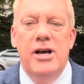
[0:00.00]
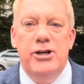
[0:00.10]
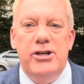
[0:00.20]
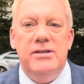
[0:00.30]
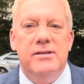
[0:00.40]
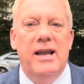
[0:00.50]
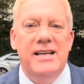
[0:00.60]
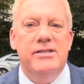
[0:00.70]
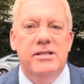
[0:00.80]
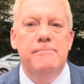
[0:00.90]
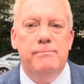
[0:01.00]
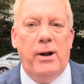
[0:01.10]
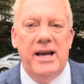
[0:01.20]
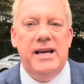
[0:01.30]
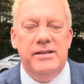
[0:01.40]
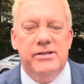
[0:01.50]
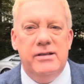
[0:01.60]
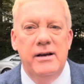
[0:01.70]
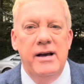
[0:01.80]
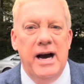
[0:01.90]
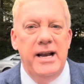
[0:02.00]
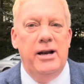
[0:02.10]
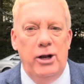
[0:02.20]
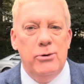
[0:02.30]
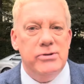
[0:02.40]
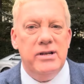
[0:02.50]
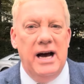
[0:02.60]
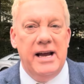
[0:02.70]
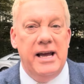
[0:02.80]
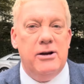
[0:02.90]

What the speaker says: she's less than pleased. And it looks like